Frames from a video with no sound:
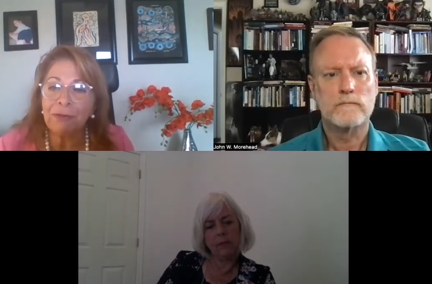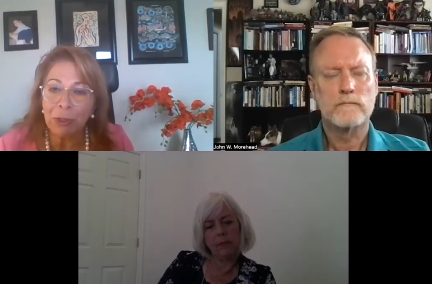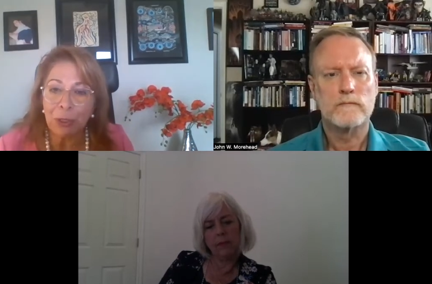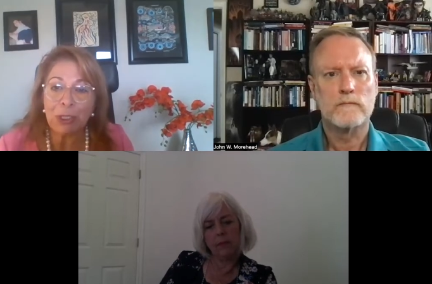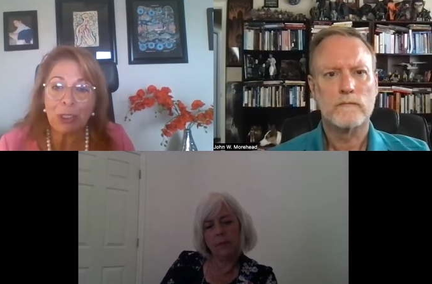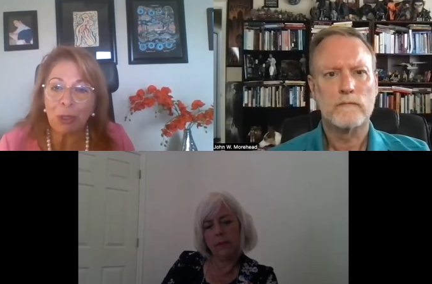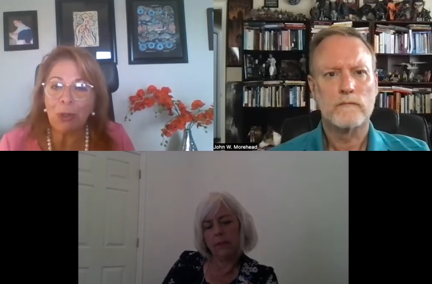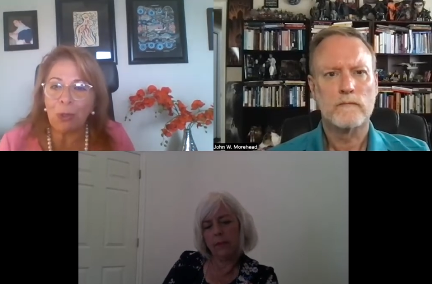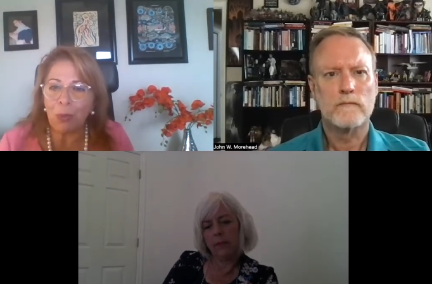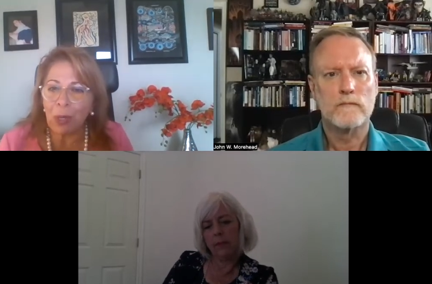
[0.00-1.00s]
Speaker 1: your
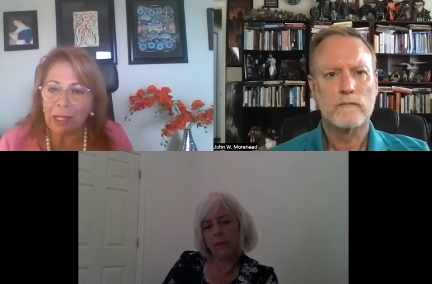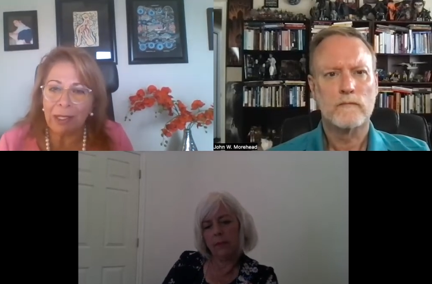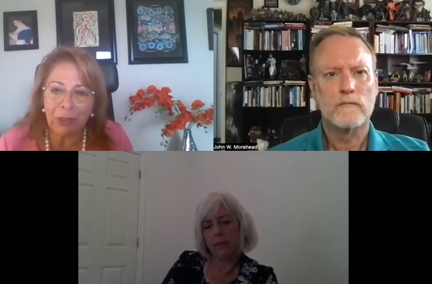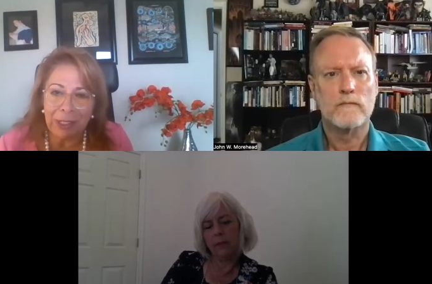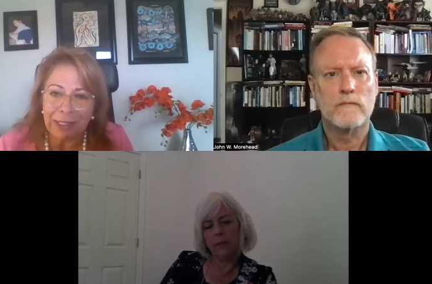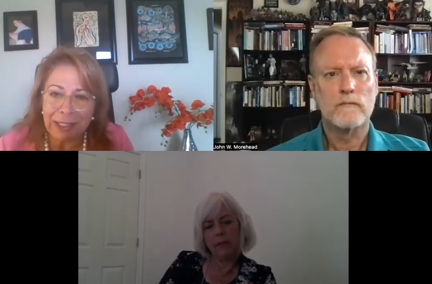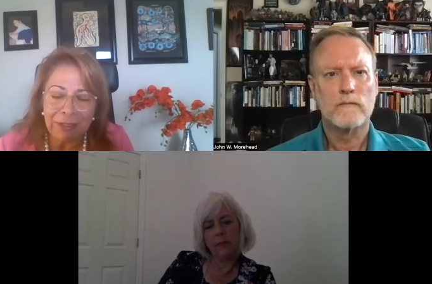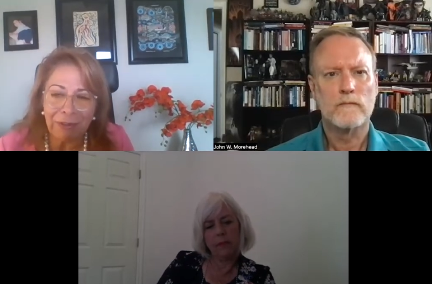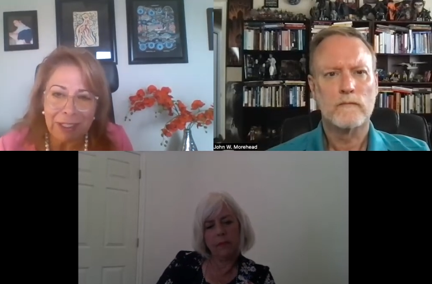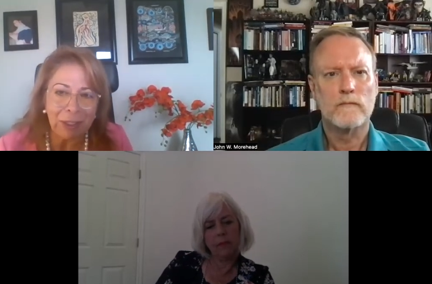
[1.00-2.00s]
soul while you're in this
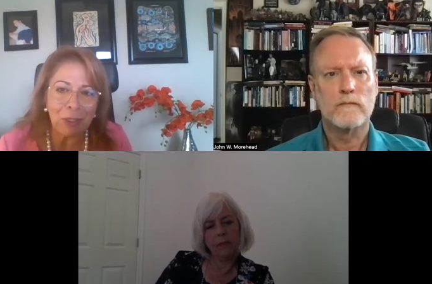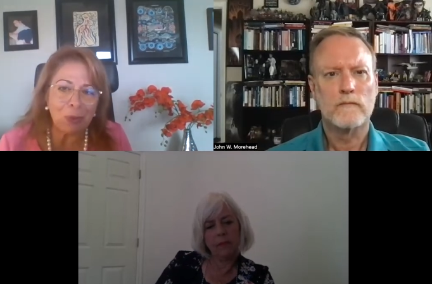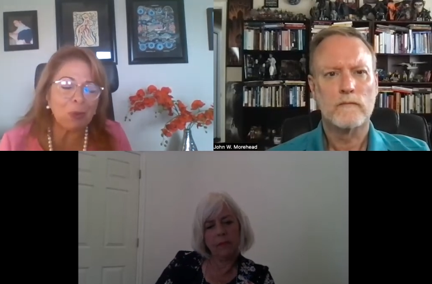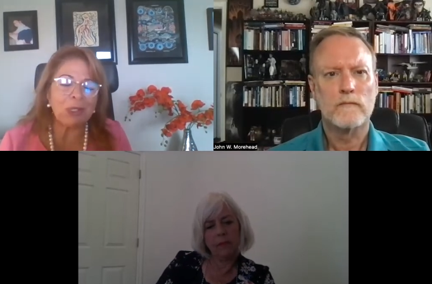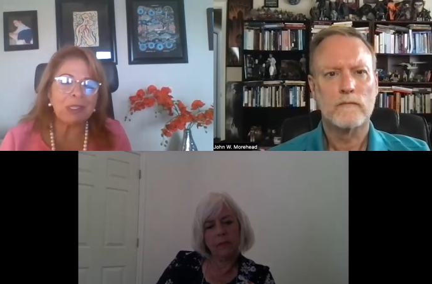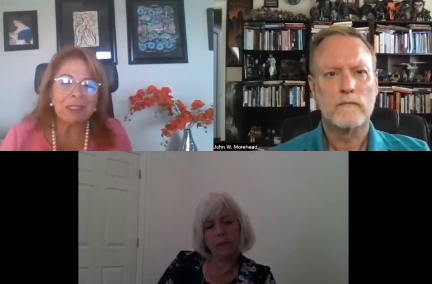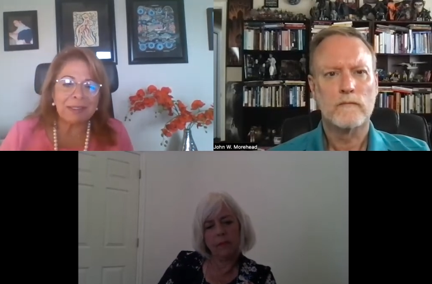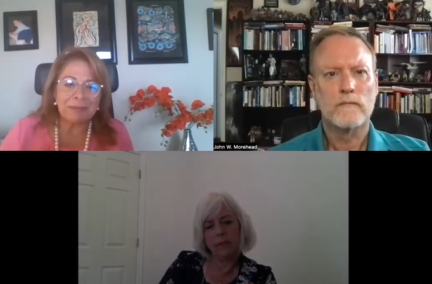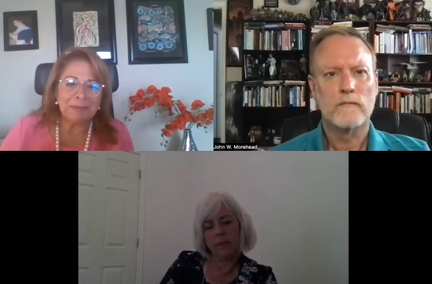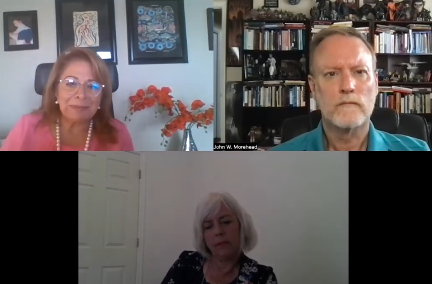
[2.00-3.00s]
physical world.
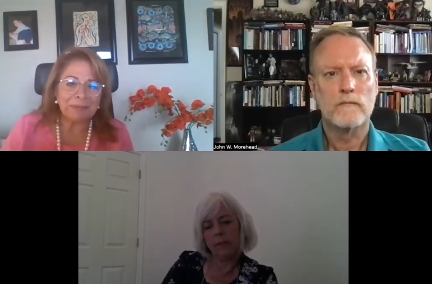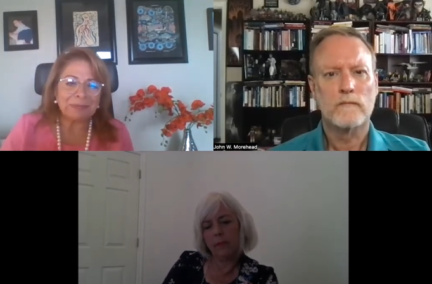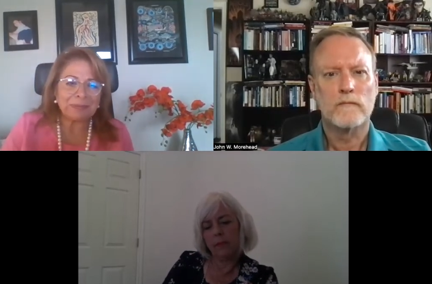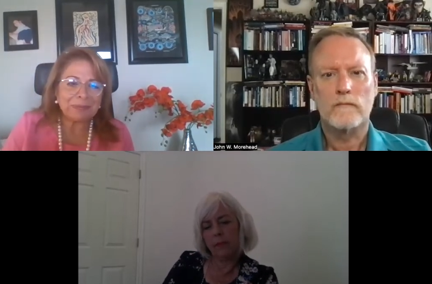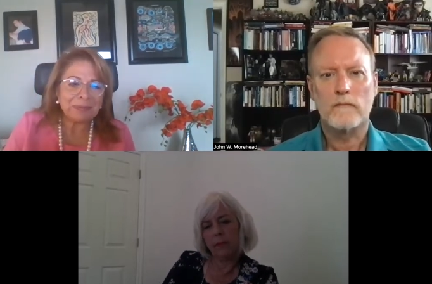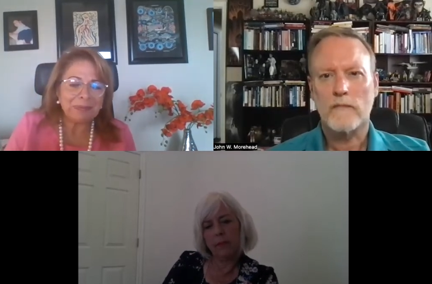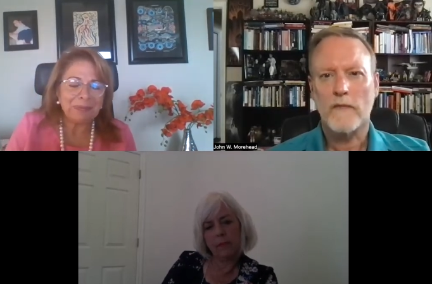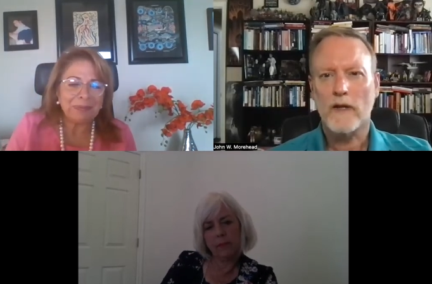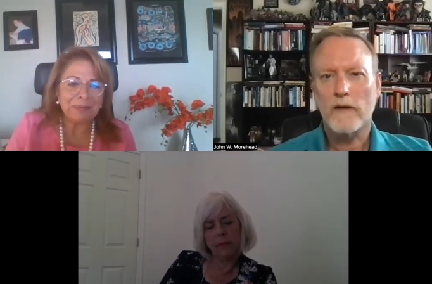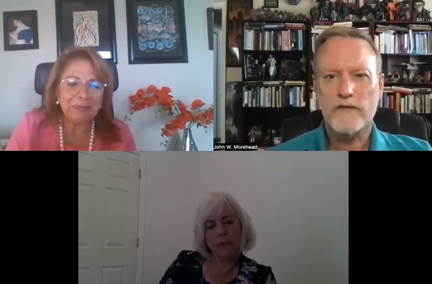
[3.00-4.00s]

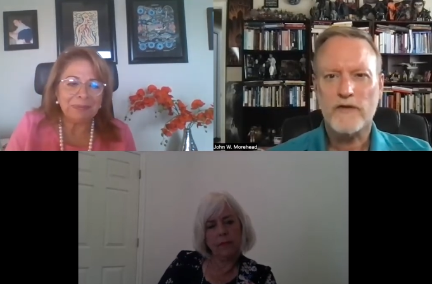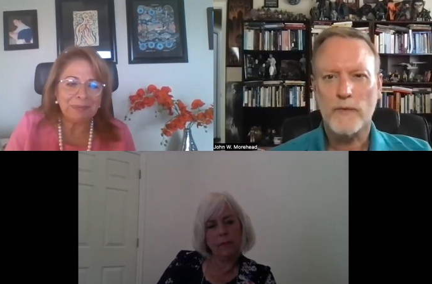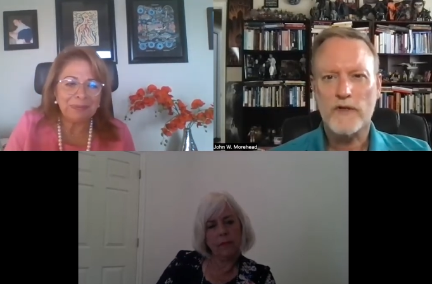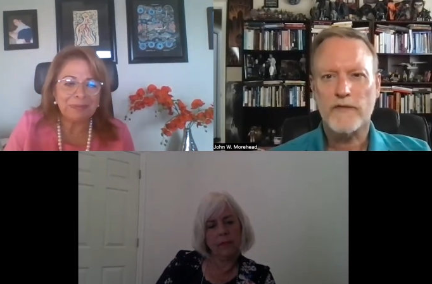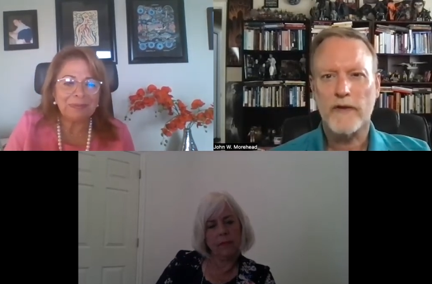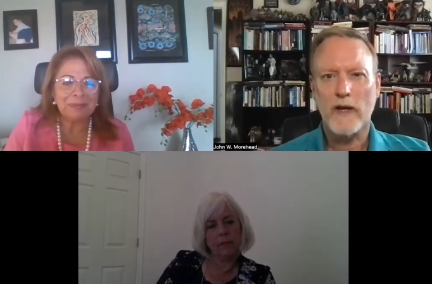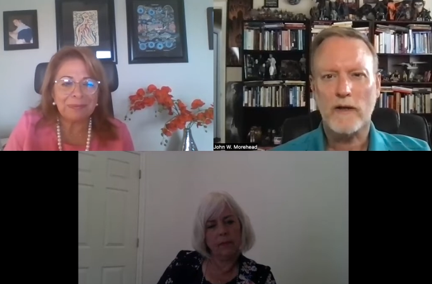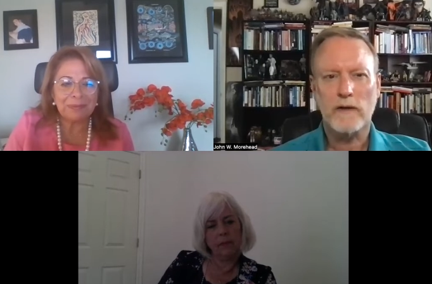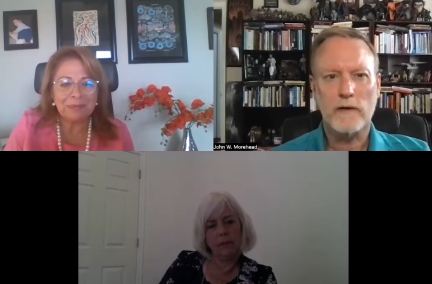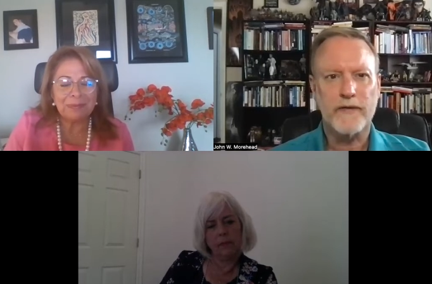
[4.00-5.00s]
Speaker 2: Thank you so much for that
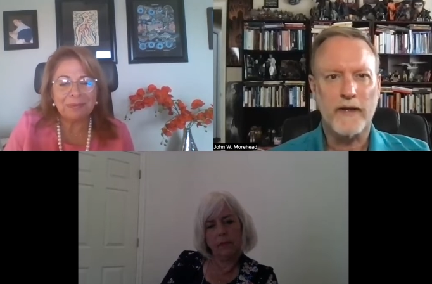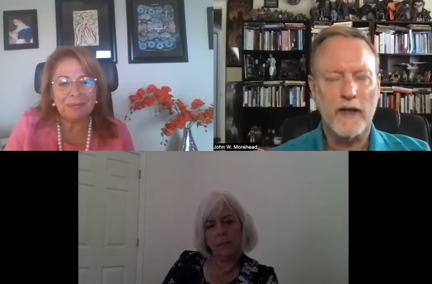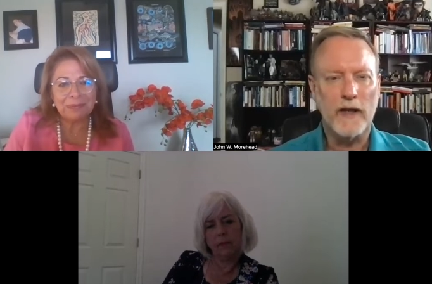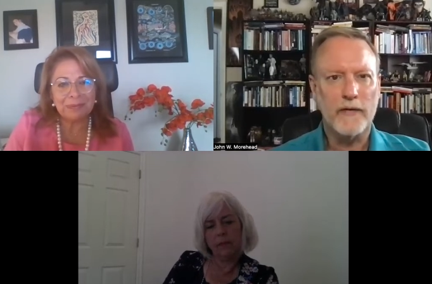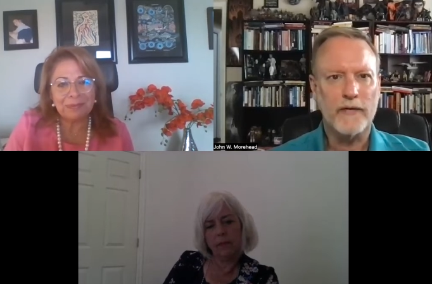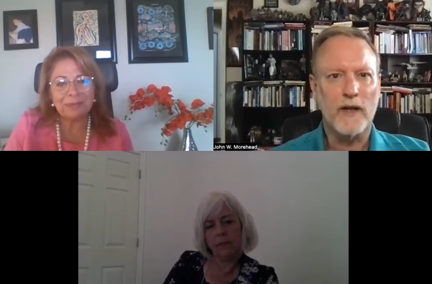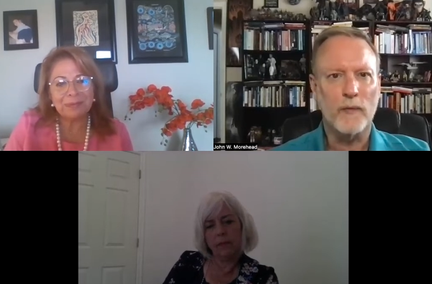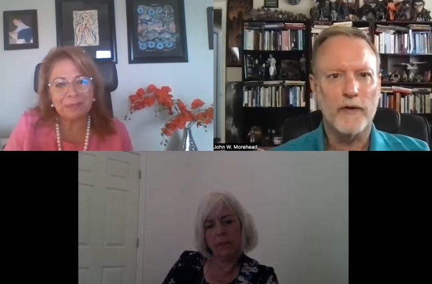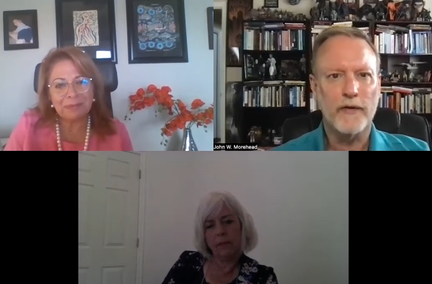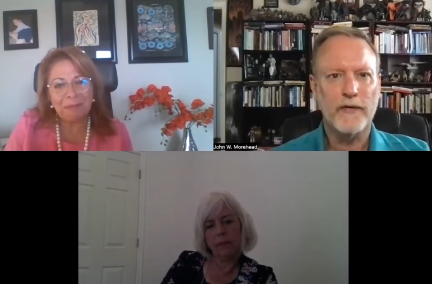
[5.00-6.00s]
clarification. I
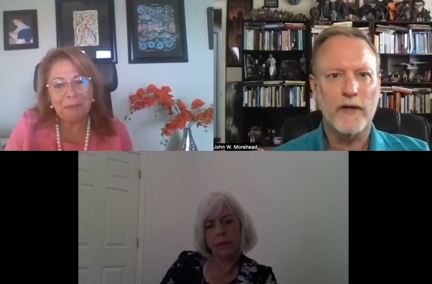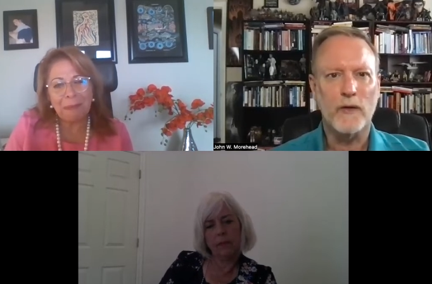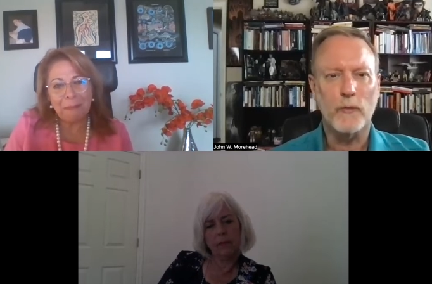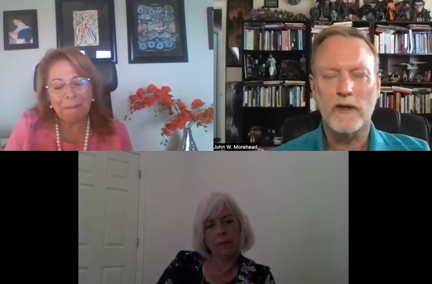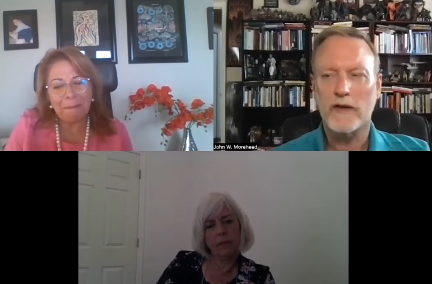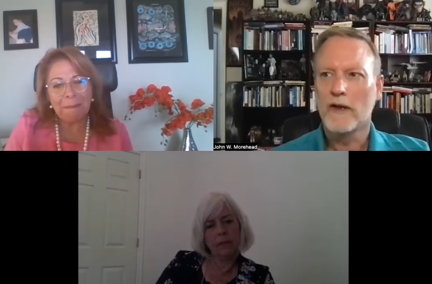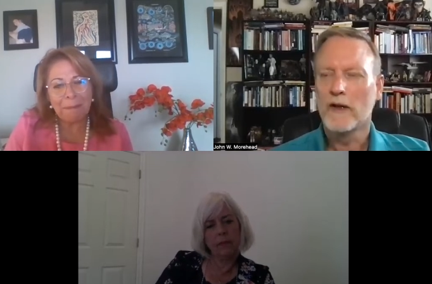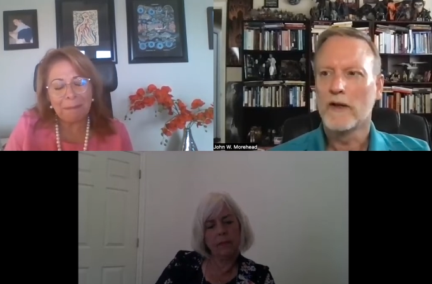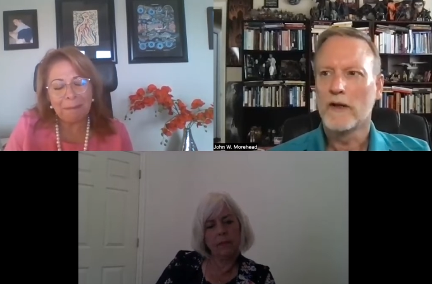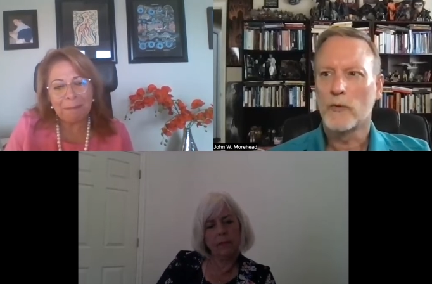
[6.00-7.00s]
appreciate it, which,
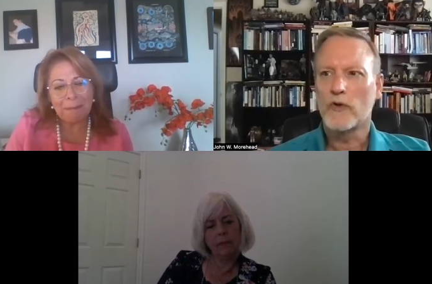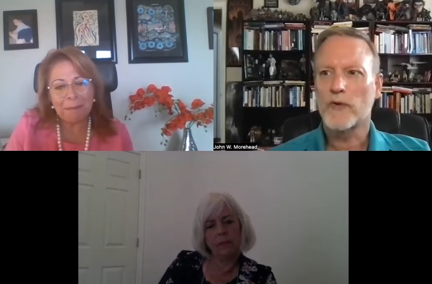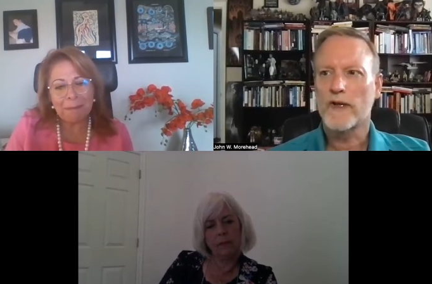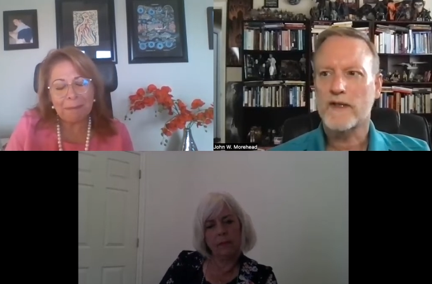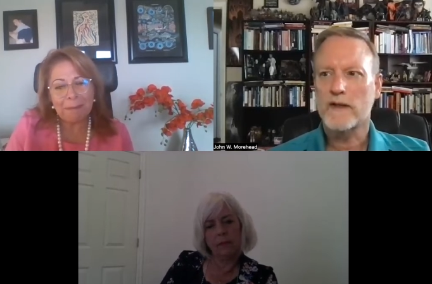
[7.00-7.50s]
which raises